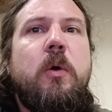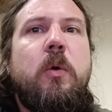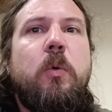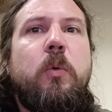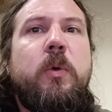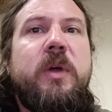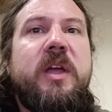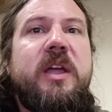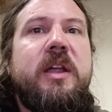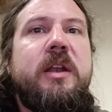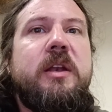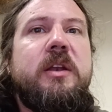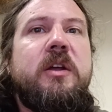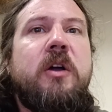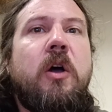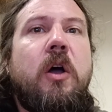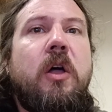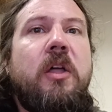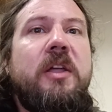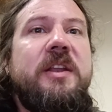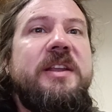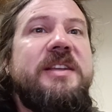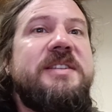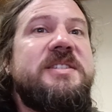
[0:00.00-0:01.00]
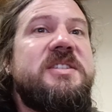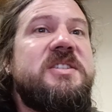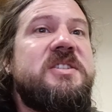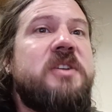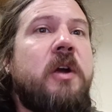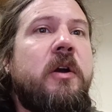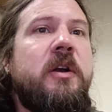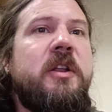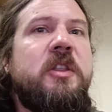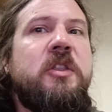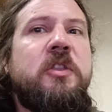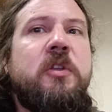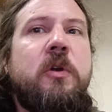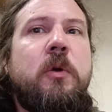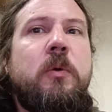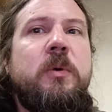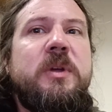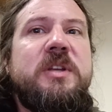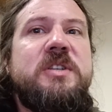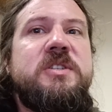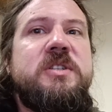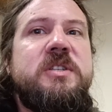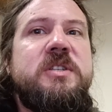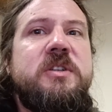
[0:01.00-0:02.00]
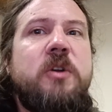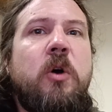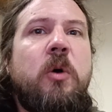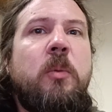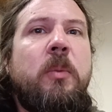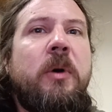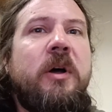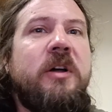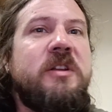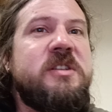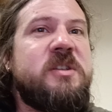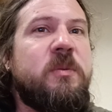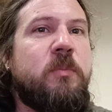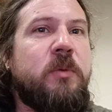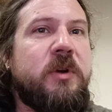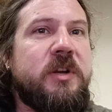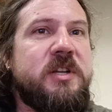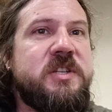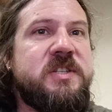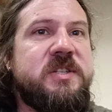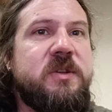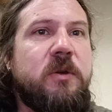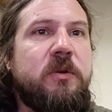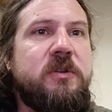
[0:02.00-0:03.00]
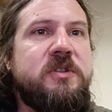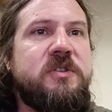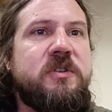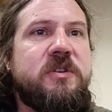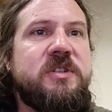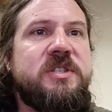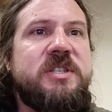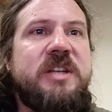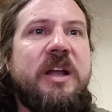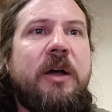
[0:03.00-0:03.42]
when colonists started throwing snowballs at British soldiers.